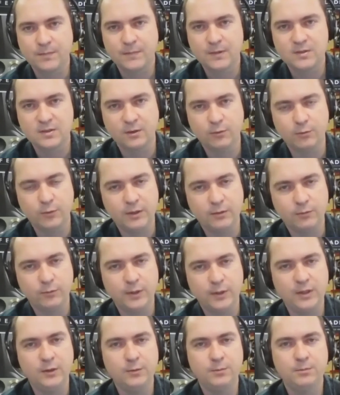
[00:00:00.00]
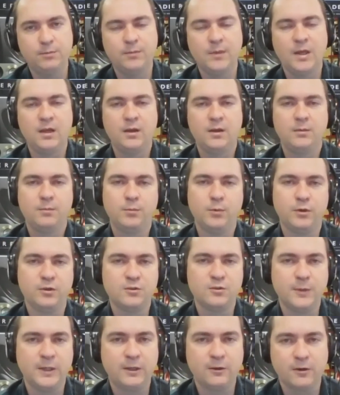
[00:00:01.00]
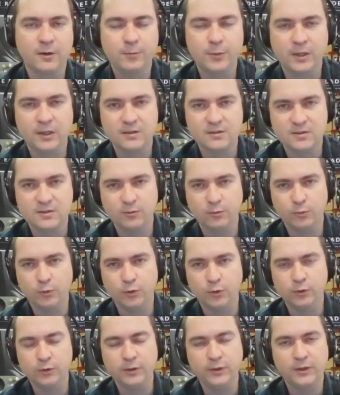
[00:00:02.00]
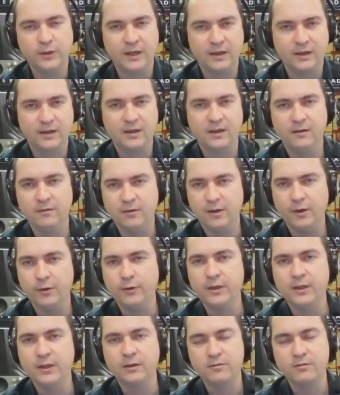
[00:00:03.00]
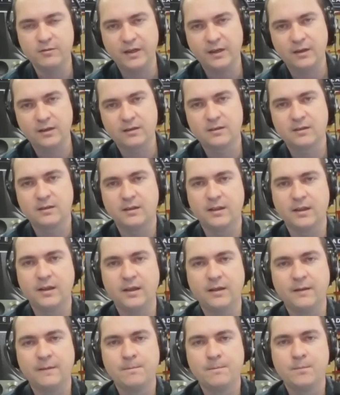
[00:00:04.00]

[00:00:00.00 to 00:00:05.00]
So when you put a speaker up against a wall, you get a kind of loading effect that